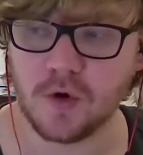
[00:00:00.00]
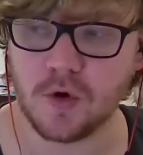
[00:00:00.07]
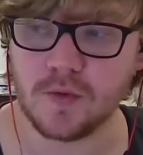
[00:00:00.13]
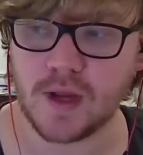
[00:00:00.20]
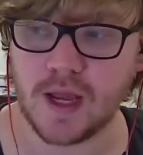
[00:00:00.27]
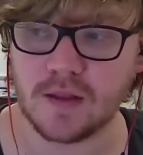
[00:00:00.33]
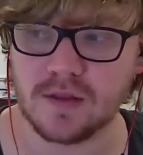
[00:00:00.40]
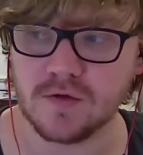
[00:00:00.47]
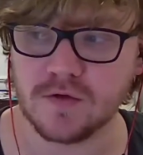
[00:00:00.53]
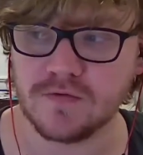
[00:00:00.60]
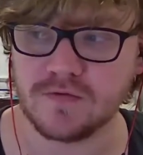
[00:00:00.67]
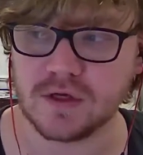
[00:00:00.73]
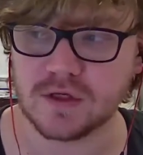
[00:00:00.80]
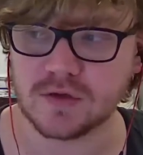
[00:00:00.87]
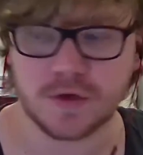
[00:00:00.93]
we got the
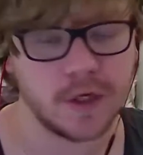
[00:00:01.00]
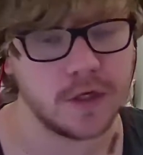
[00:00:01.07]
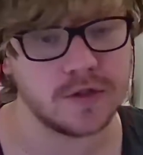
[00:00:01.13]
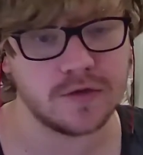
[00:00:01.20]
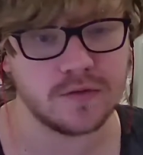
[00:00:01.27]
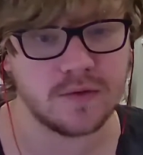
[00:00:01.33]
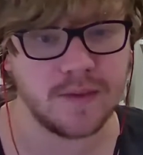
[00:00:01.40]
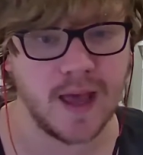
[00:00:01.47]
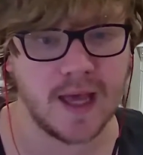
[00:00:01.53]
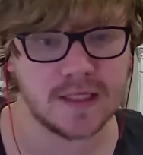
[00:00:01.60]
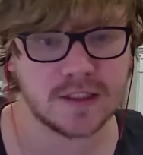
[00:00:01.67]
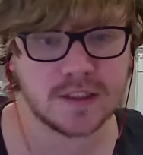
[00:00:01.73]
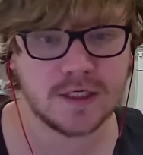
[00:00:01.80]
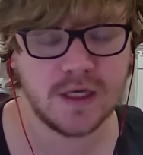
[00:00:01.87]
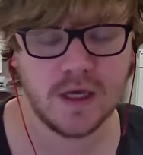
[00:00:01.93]
reveals for Ghost from the
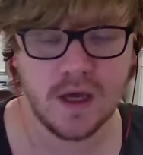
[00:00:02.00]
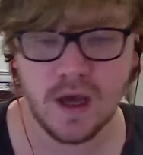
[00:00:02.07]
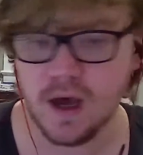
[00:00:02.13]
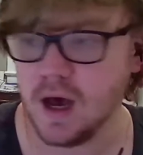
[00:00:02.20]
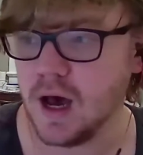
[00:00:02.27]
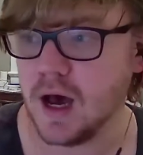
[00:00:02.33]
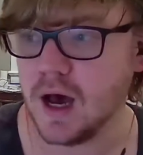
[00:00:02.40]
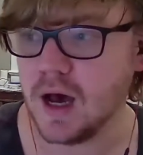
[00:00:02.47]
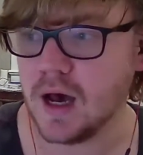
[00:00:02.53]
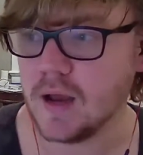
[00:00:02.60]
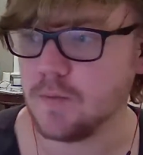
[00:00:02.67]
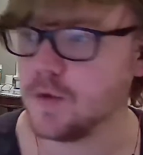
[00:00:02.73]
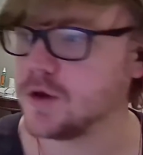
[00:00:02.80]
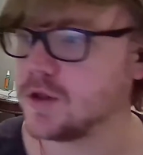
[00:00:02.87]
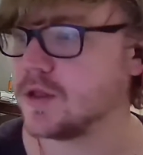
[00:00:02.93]
Past, and
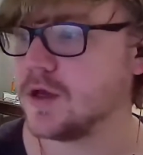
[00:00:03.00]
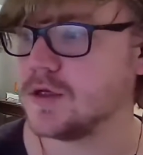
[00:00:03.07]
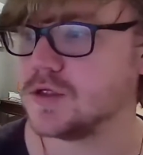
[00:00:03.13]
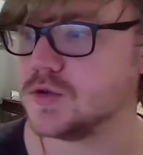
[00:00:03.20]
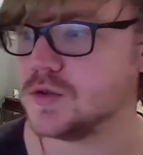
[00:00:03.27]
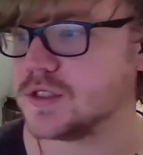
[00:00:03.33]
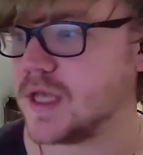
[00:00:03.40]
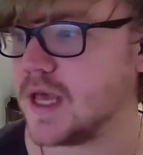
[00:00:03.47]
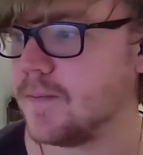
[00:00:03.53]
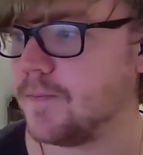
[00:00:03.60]
one of the notes was that